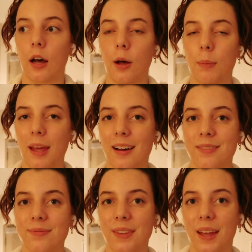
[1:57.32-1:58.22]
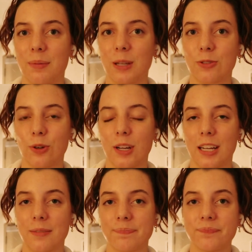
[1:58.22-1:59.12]
um, but yeah, I've been enjoying
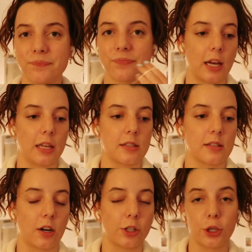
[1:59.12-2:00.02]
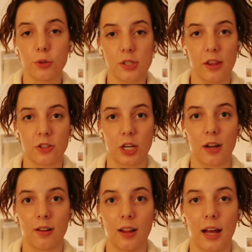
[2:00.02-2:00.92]
it. If you guys are new to the
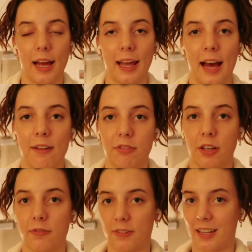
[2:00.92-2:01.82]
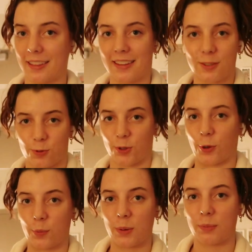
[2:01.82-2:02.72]
channel, I have lived in this room